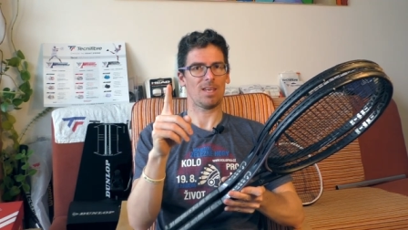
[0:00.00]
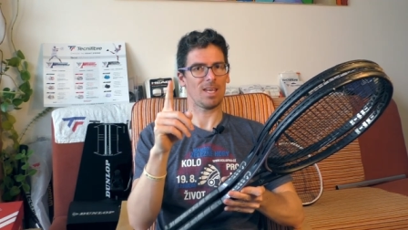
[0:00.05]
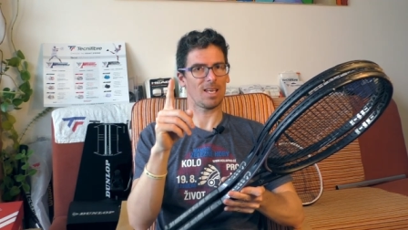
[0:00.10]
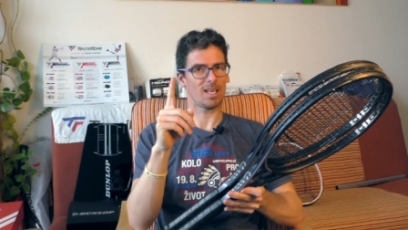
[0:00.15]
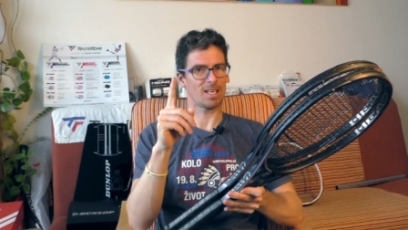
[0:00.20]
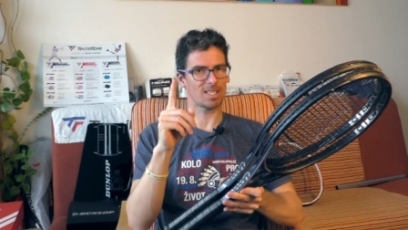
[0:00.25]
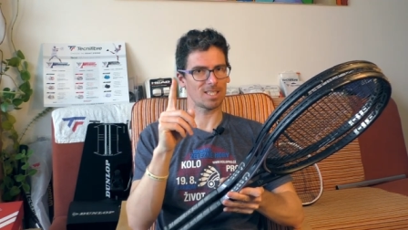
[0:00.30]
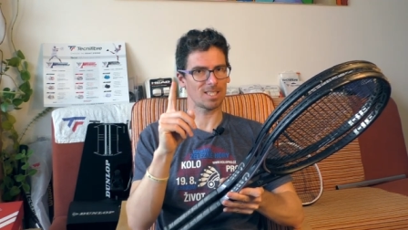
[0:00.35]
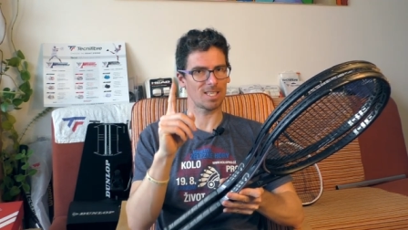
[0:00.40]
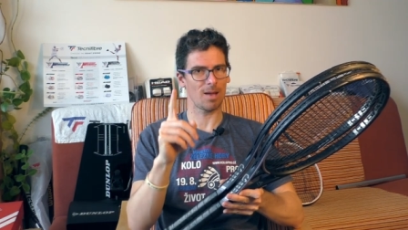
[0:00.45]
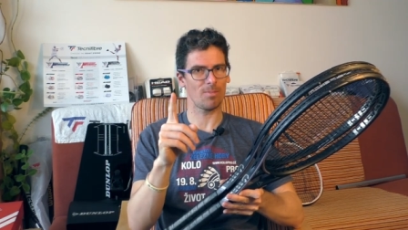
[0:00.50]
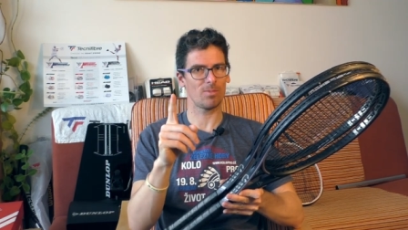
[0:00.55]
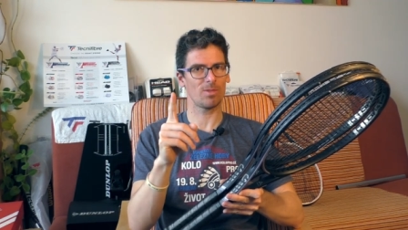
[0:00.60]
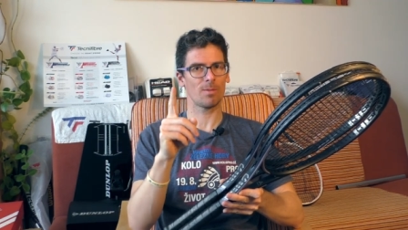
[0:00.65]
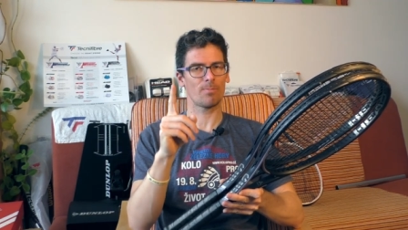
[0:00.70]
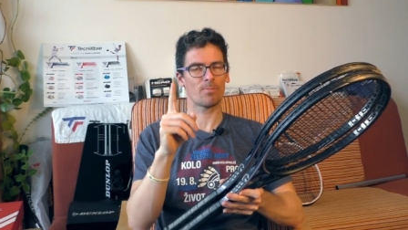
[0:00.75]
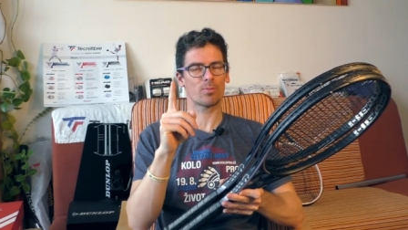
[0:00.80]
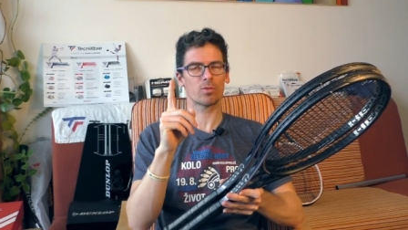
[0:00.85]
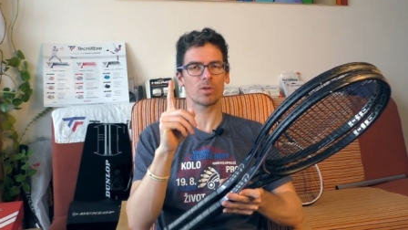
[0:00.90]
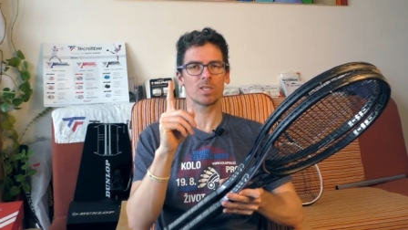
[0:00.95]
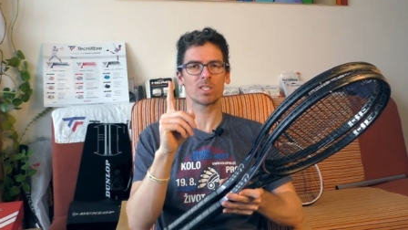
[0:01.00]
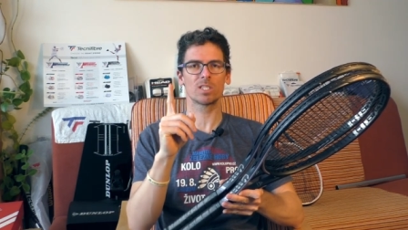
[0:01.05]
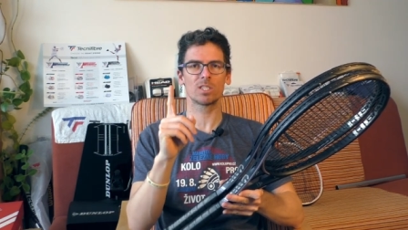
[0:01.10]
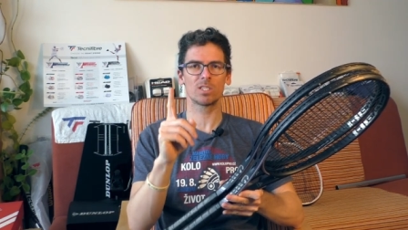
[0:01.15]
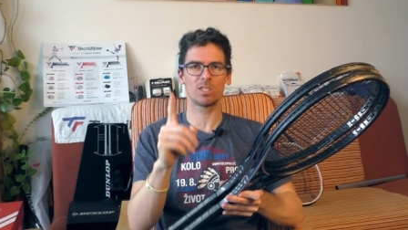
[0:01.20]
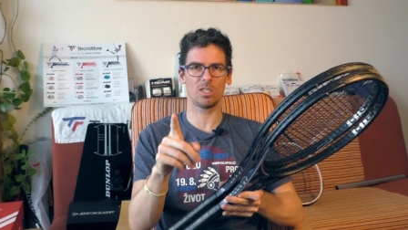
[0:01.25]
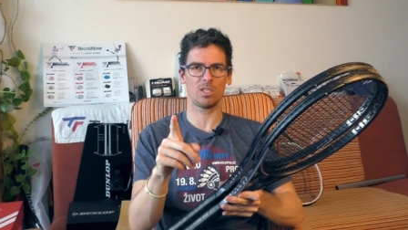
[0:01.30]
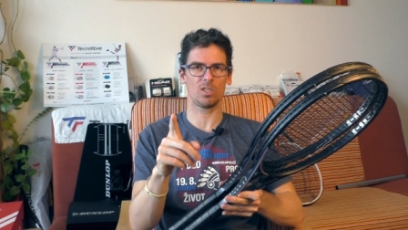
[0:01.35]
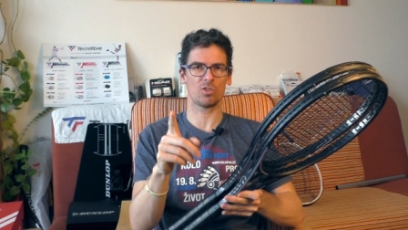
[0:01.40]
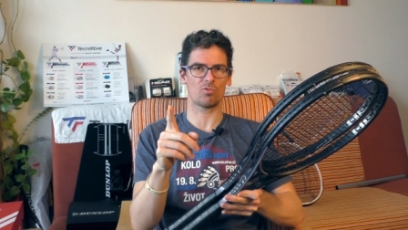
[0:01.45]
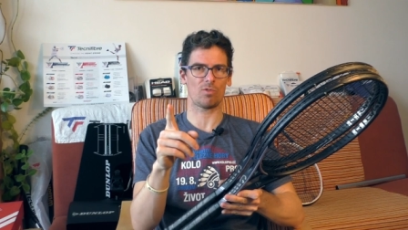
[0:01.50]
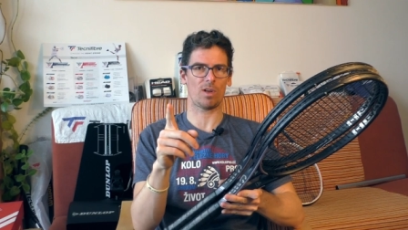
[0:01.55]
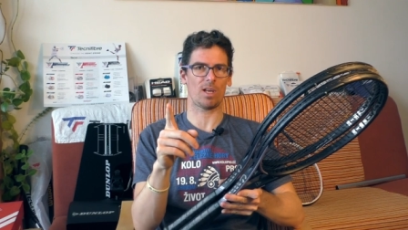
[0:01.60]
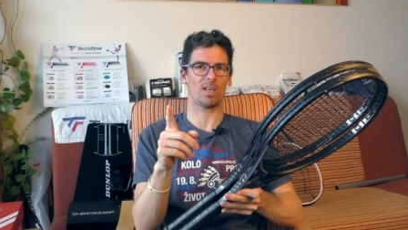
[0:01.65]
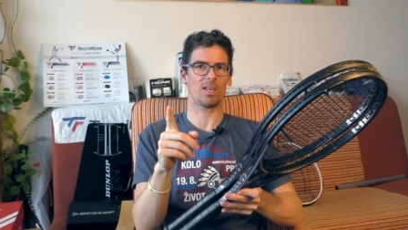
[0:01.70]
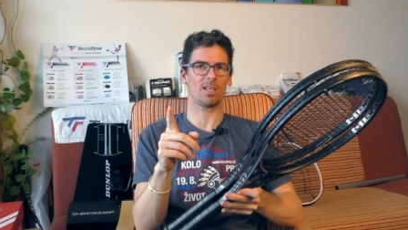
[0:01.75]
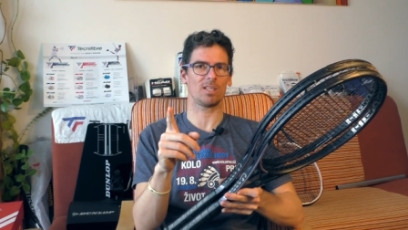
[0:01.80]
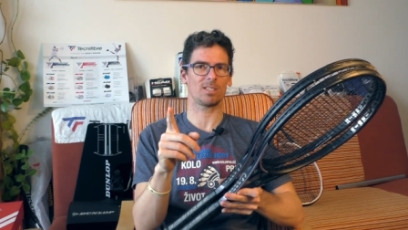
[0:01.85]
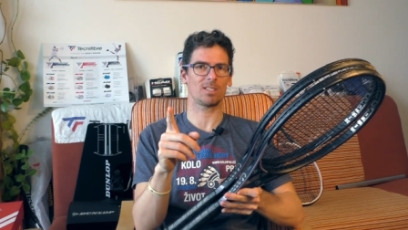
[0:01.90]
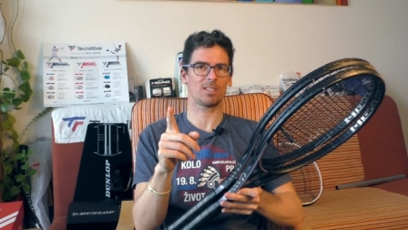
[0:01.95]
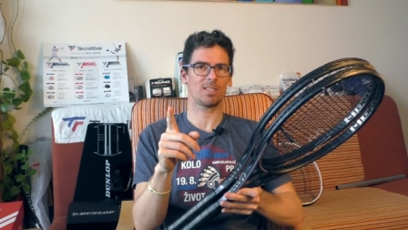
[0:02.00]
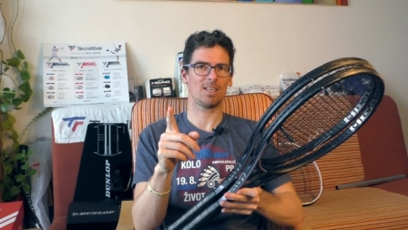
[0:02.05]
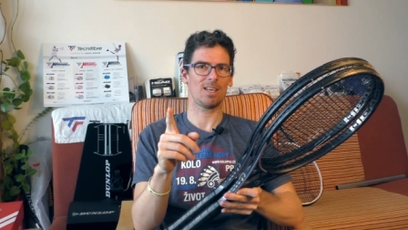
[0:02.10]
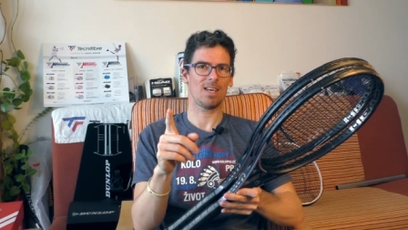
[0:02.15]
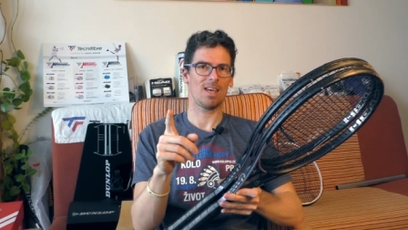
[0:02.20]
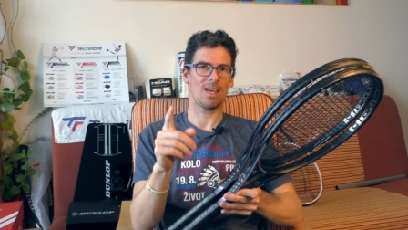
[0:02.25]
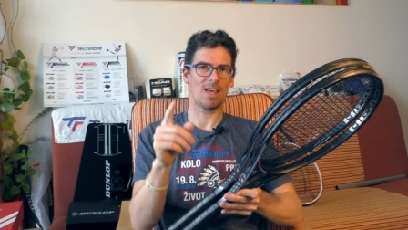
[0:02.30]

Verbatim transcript: except the prestige records